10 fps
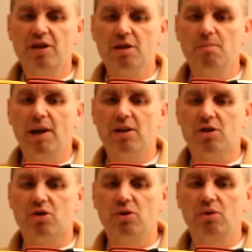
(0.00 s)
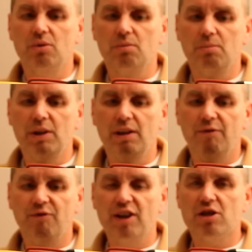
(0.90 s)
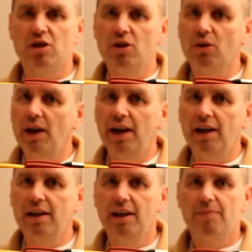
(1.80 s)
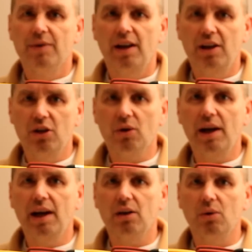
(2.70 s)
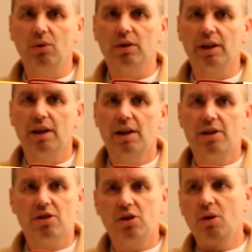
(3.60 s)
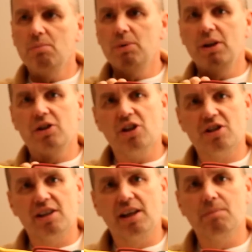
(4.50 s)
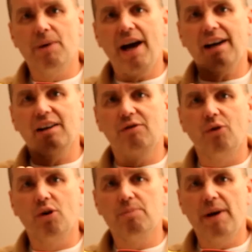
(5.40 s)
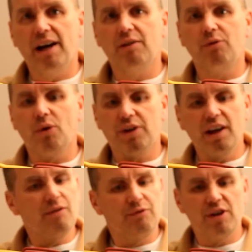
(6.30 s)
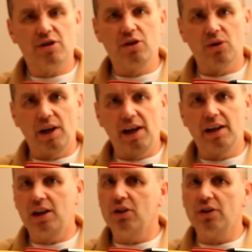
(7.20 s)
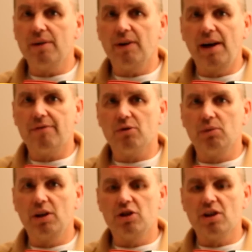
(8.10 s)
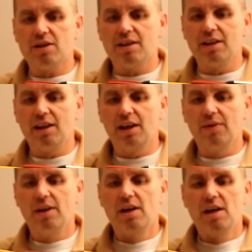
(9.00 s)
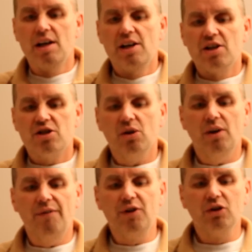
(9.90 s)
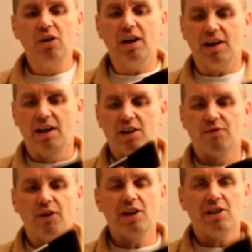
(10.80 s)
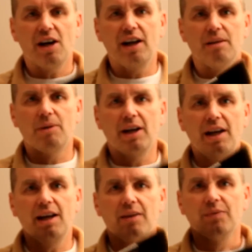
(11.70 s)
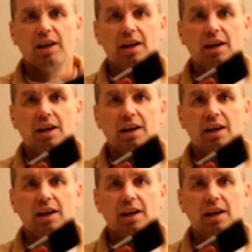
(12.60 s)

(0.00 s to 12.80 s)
is meant to be fit to your hand and your hand only. So don't be adjusting it back and forth, back and forth. Get it fit to your hand and you'll never have to readjust it again. So if you look, it's very tight on my hand.